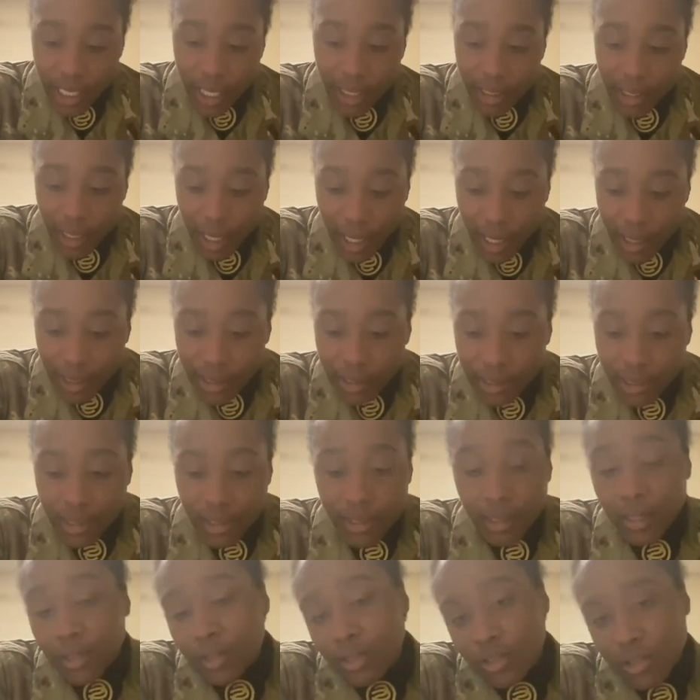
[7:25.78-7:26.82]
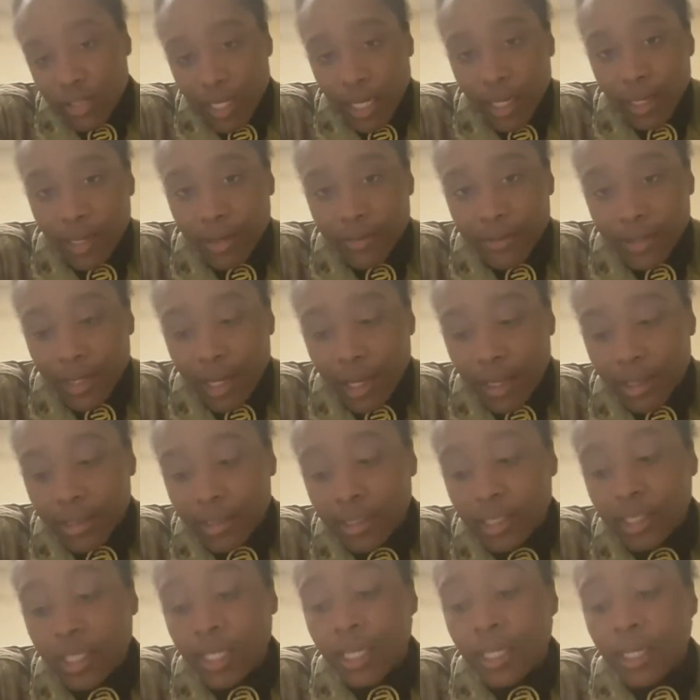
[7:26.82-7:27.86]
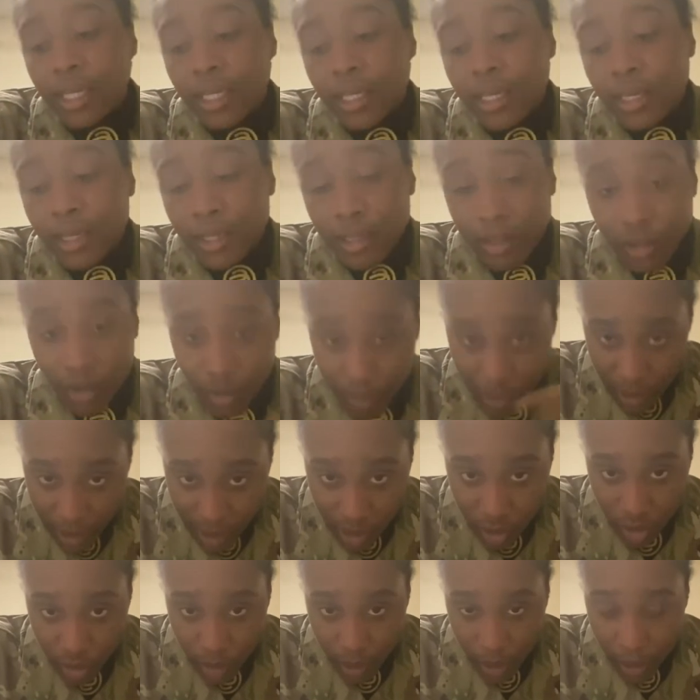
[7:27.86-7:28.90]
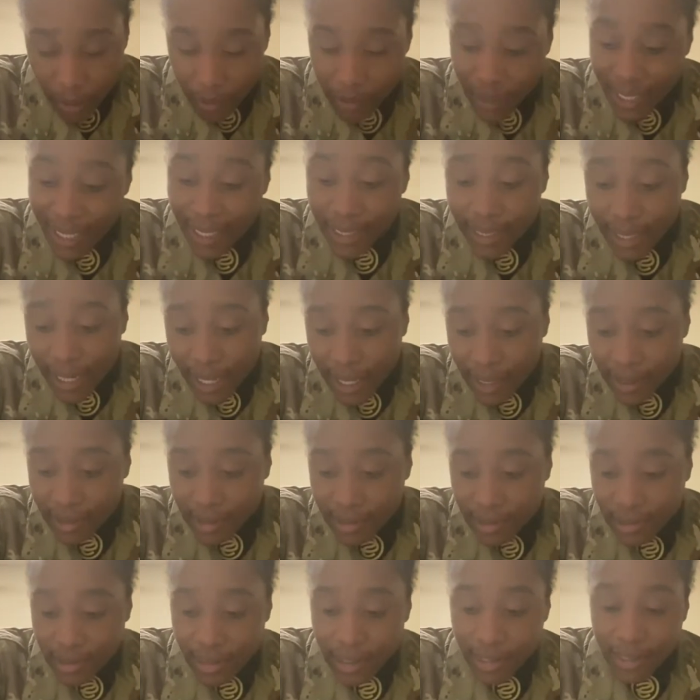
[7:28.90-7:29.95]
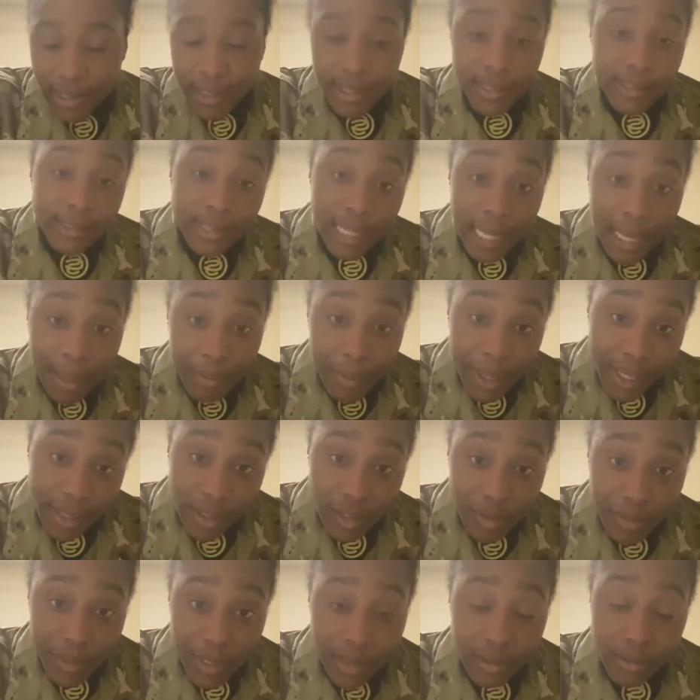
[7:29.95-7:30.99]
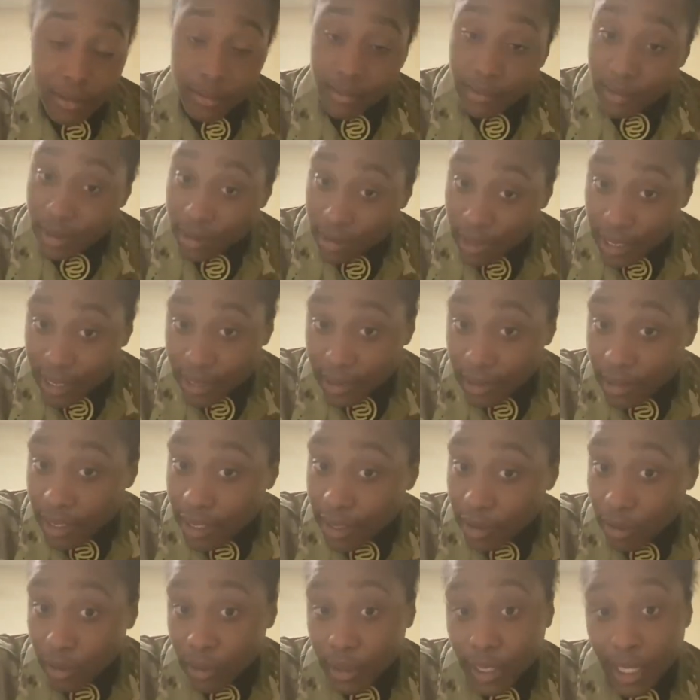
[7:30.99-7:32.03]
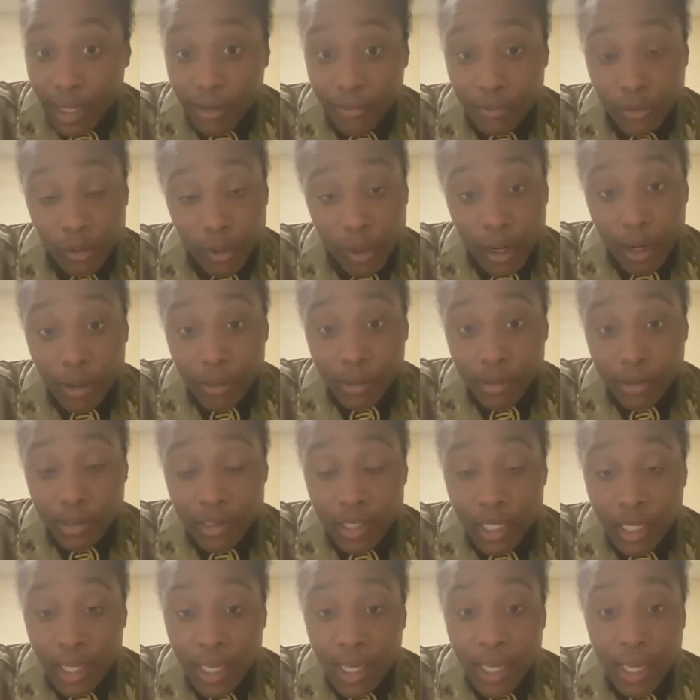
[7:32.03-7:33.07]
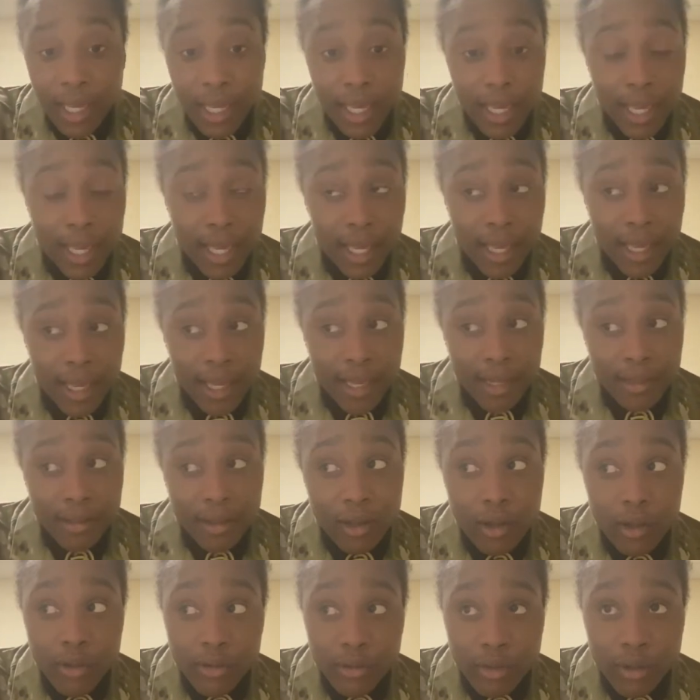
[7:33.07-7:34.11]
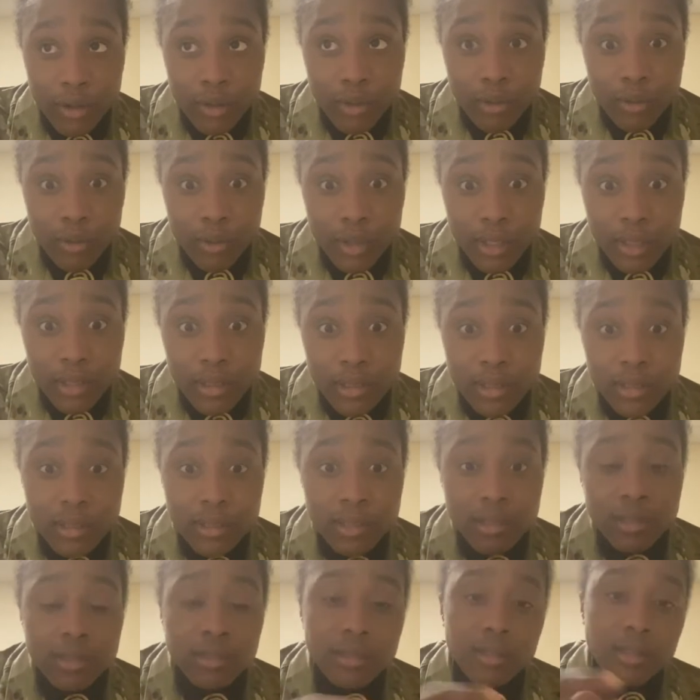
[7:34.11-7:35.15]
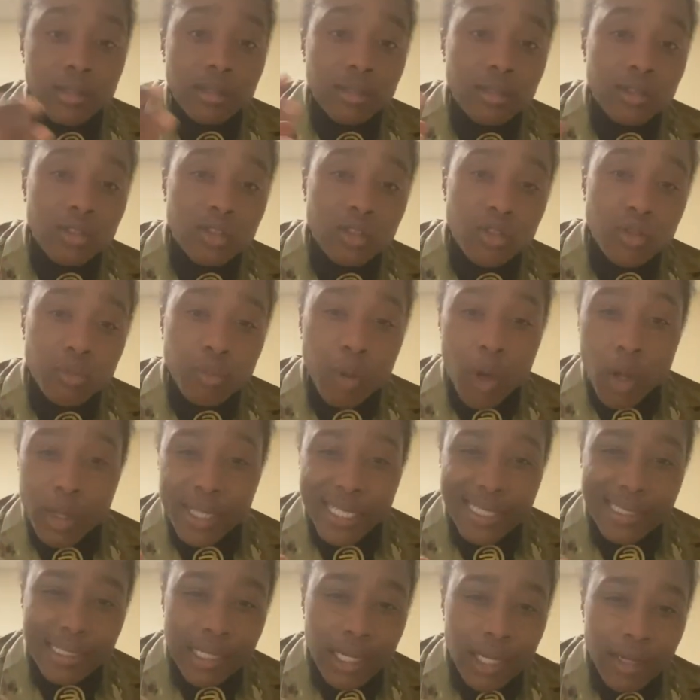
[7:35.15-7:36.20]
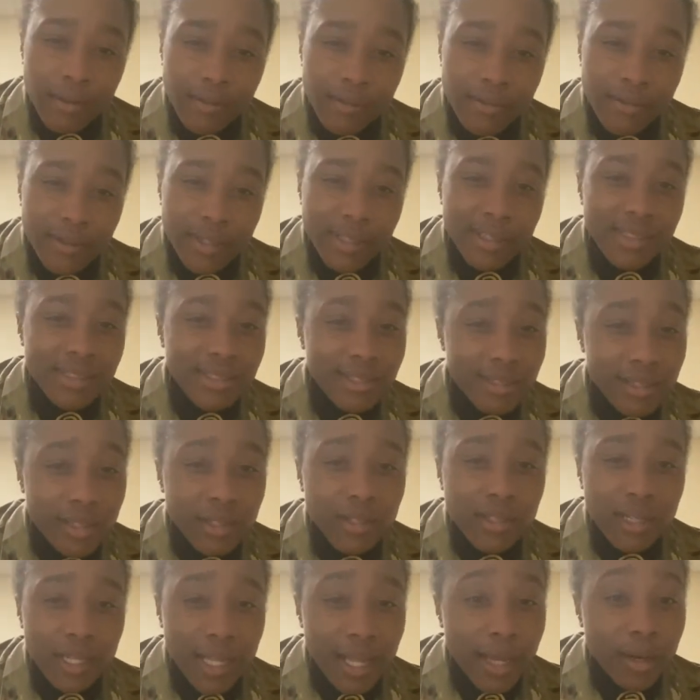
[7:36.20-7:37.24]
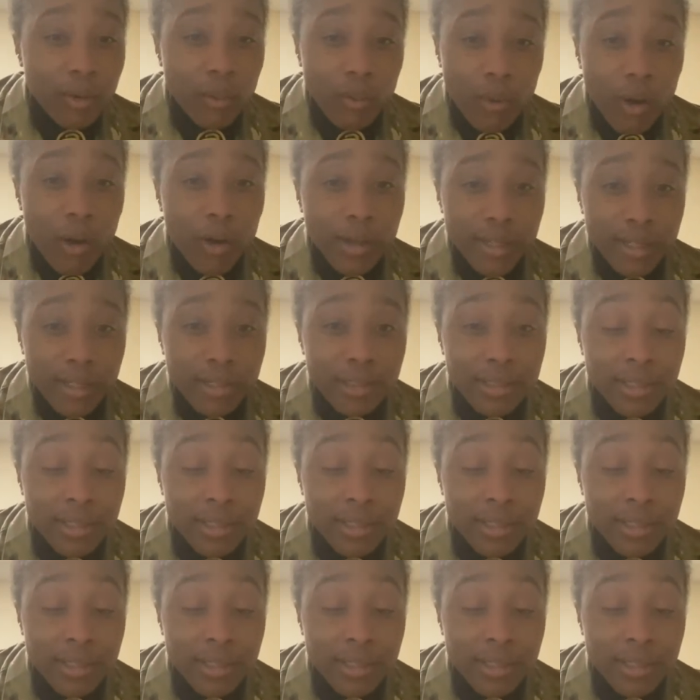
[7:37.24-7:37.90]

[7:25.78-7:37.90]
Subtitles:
knowledge and an understanding of the knowledge, you planned your route. Next, time management. Because like I said, you only have 4 hours. And although it's small enough, it's still a lot of walking.